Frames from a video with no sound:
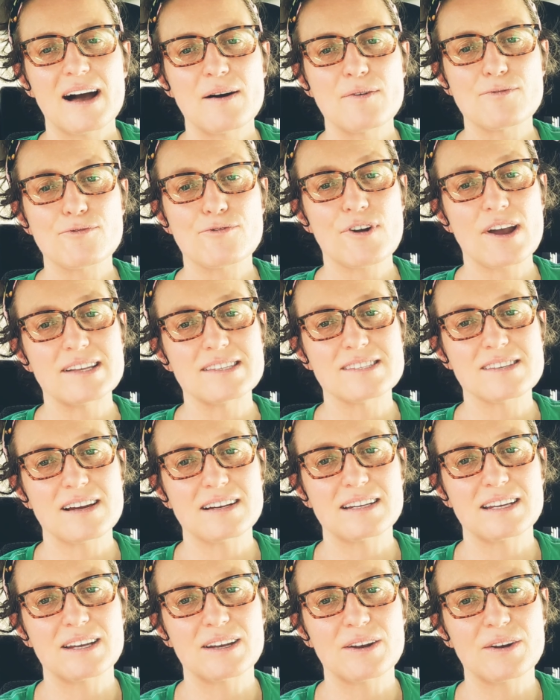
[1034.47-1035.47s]
friends on
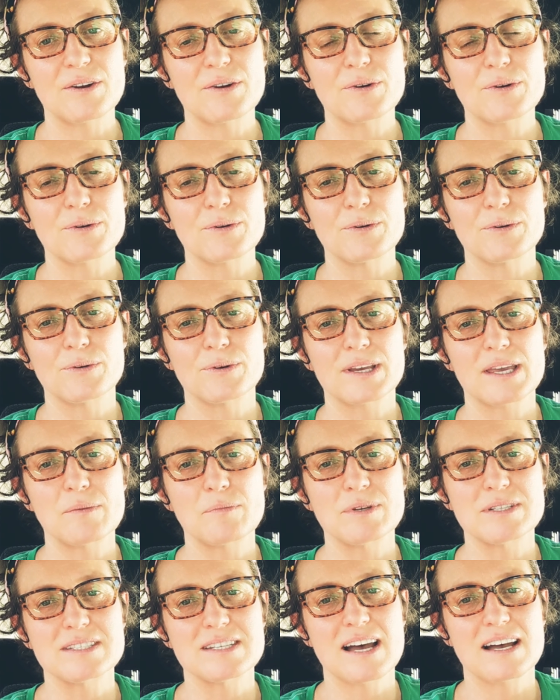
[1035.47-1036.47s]
here who keep
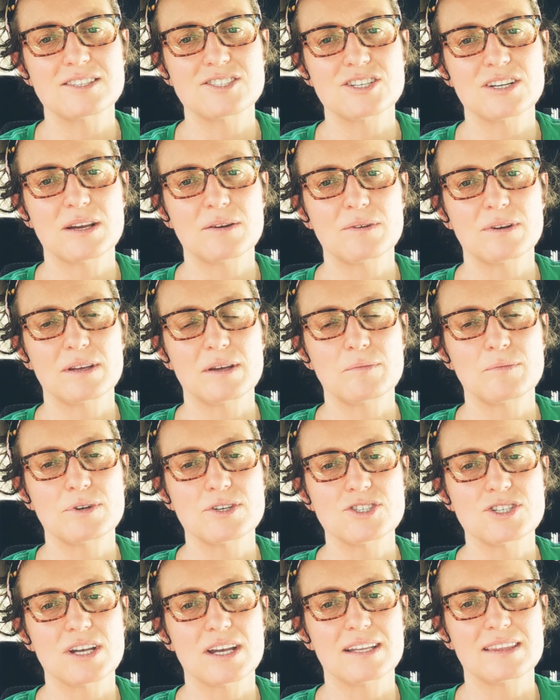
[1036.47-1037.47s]
in touch, and I really
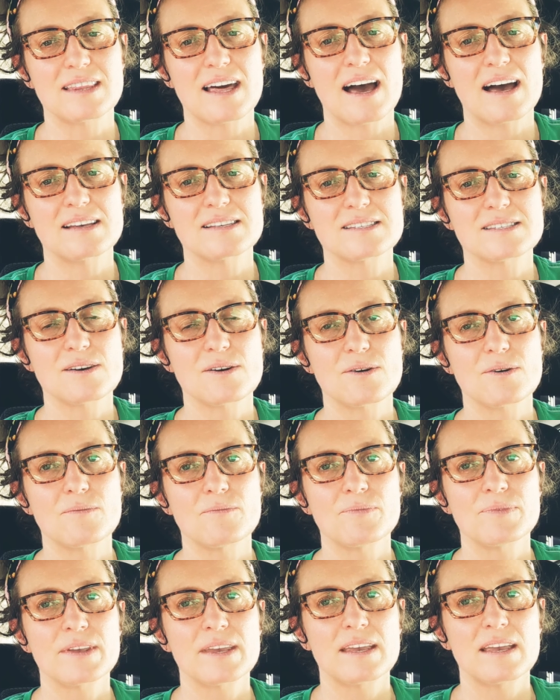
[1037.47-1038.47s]
appreciate that. So
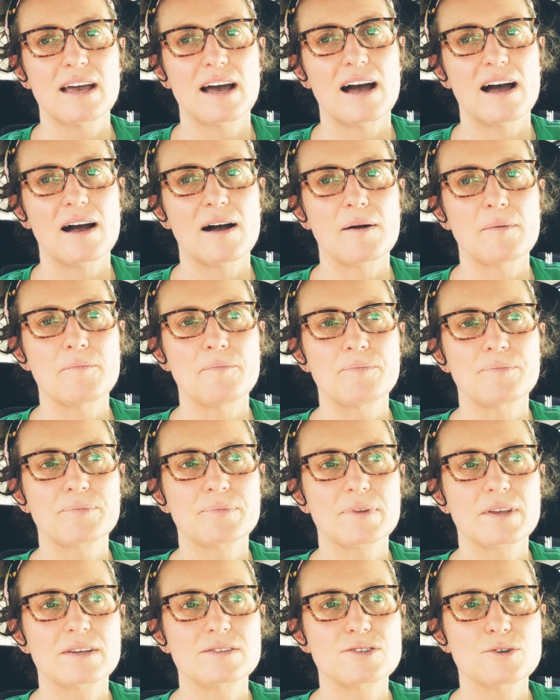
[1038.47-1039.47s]

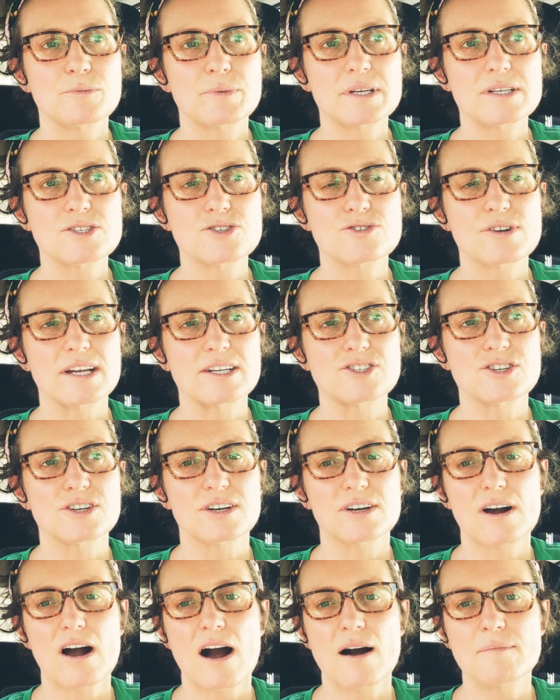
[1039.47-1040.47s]
don't be a stranger.
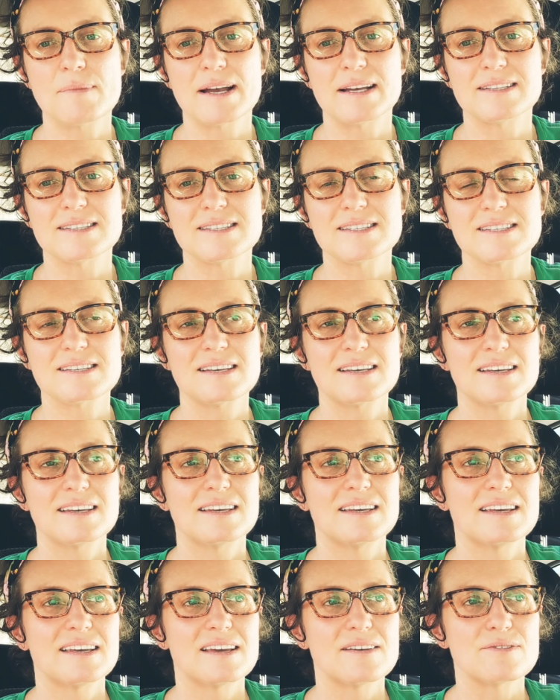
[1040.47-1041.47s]
Comment
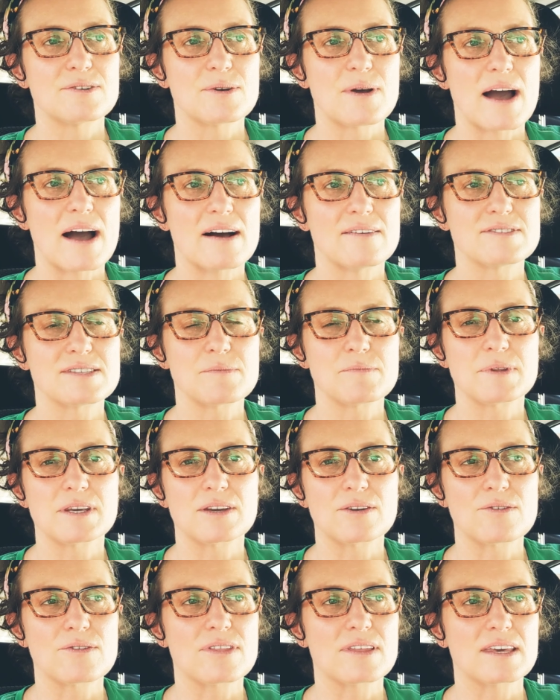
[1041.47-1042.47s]
if you have something
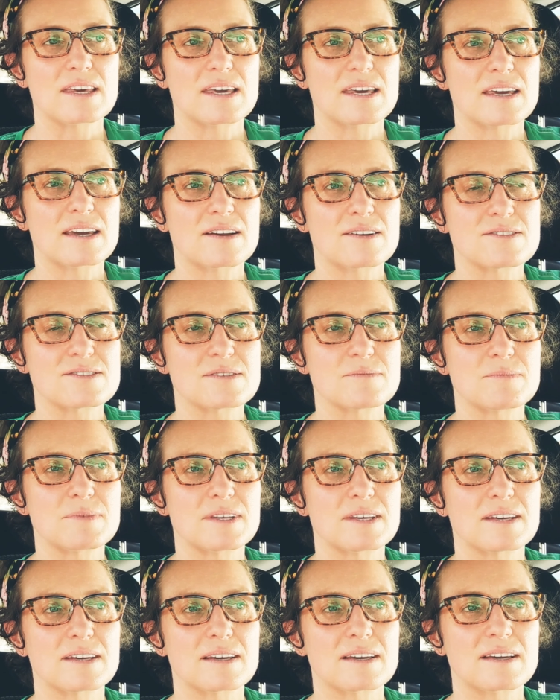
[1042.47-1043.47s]
you're thinking or
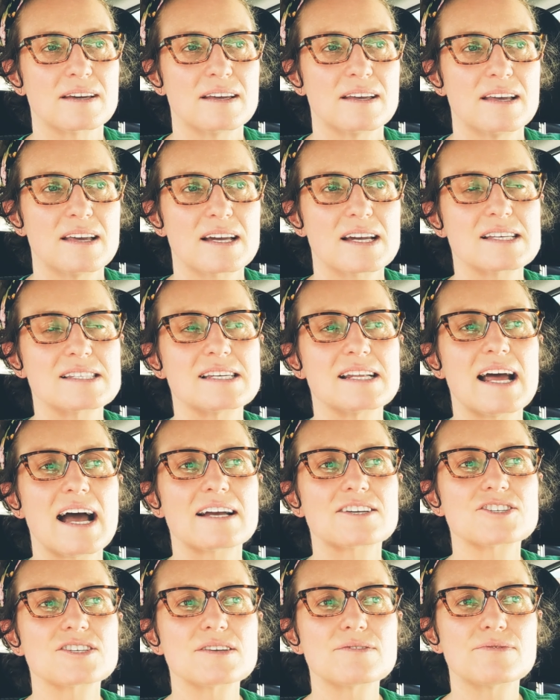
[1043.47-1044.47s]
something, because it
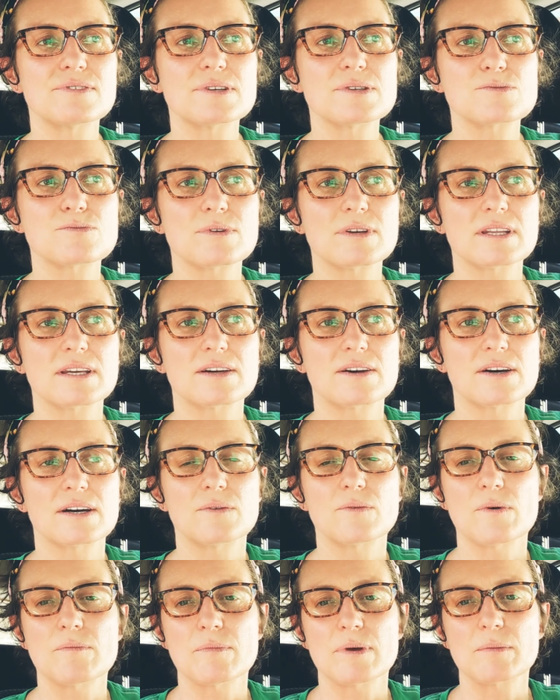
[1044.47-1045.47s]
actually feels really
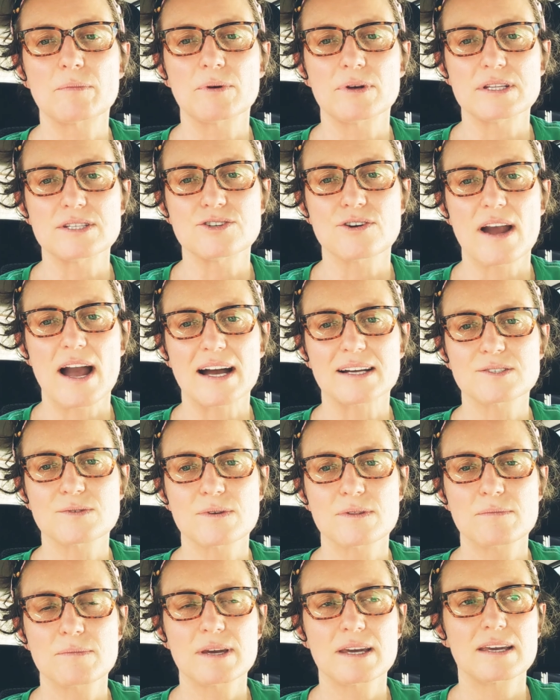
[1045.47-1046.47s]
good when people interact
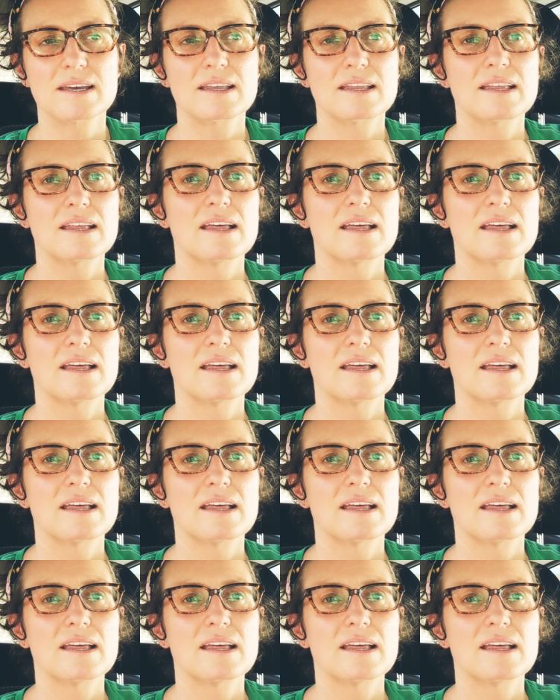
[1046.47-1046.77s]
with me.